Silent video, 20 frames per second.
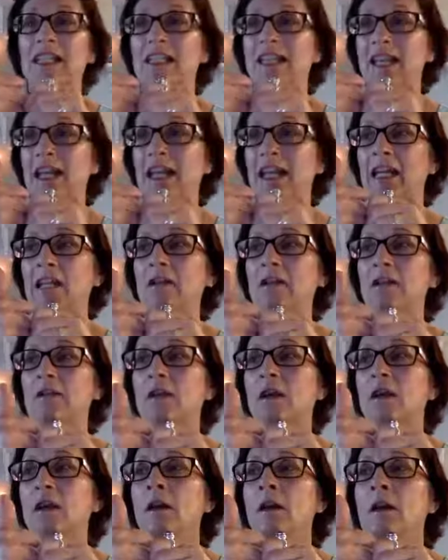
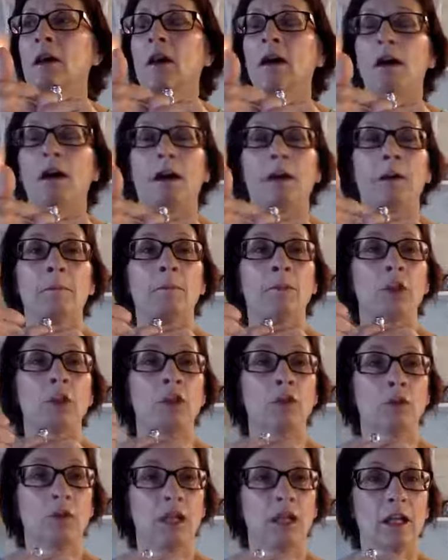days,
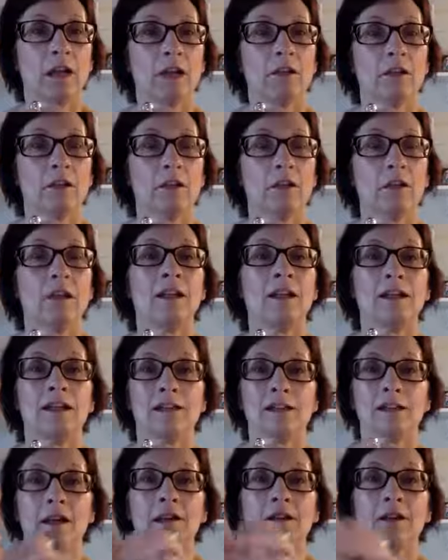you'll get an
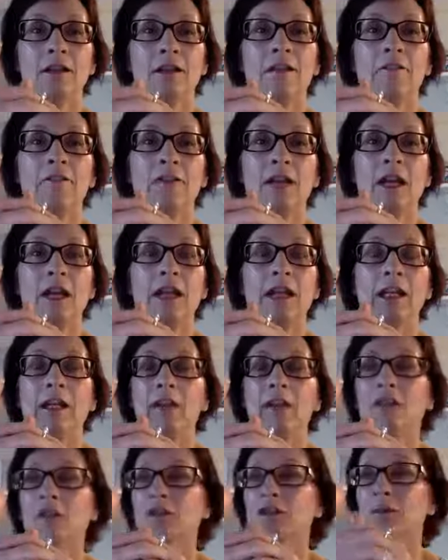incentive.
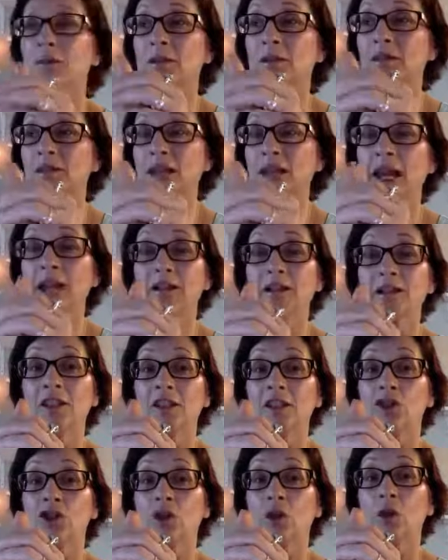And there's some stats
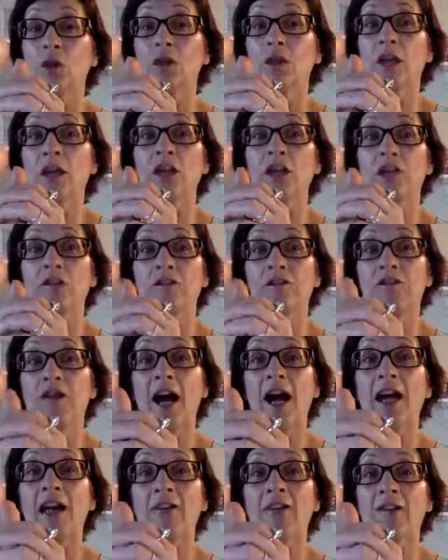that show that you're
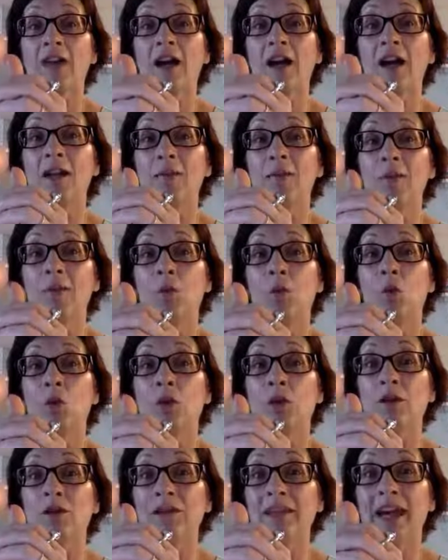5 times
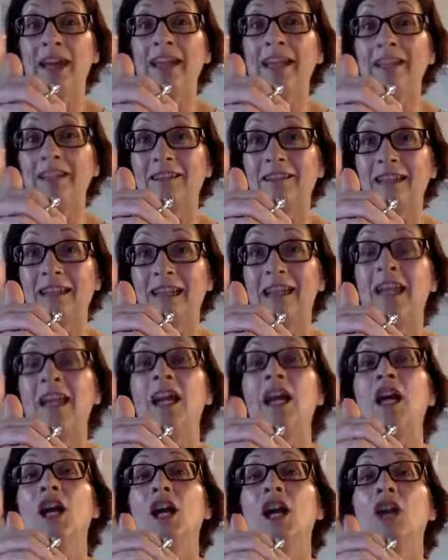more likely
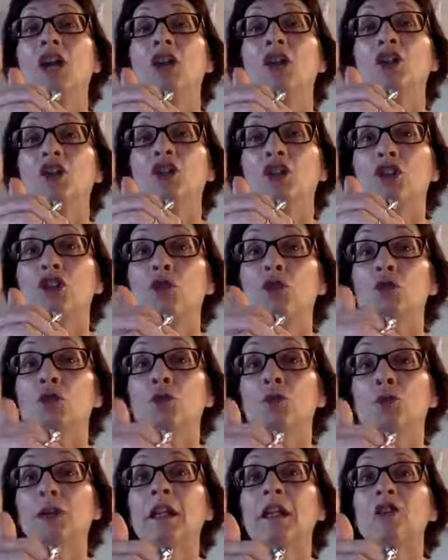
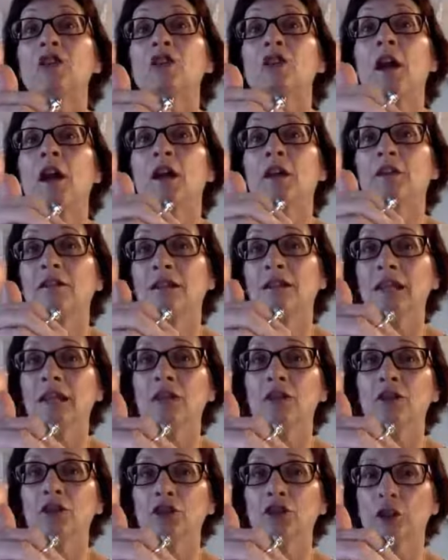to reach our
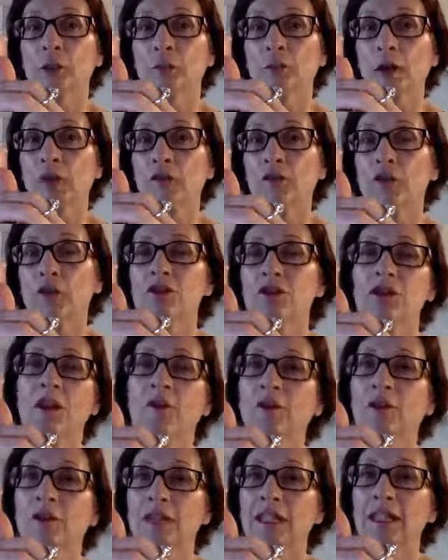leadership, our first
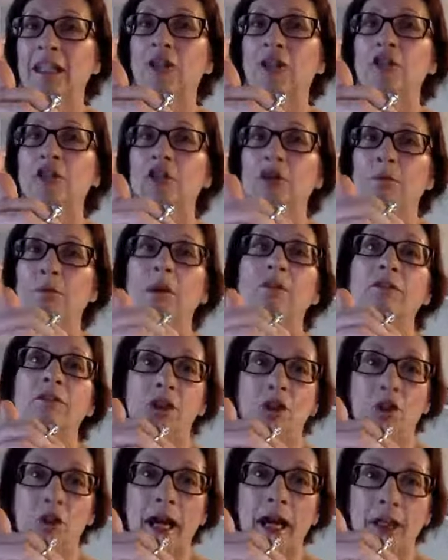level leadership of
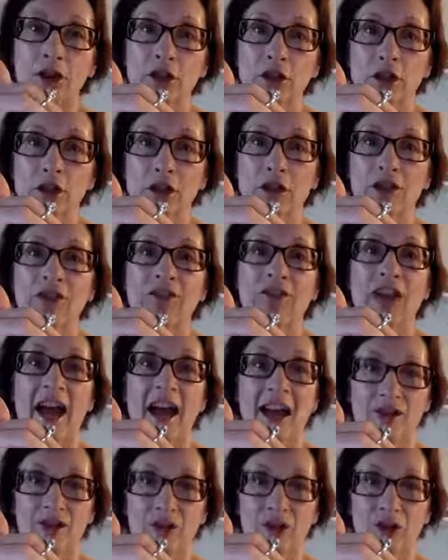director
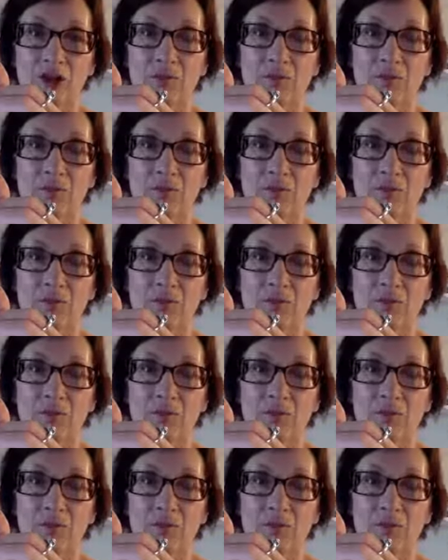faster.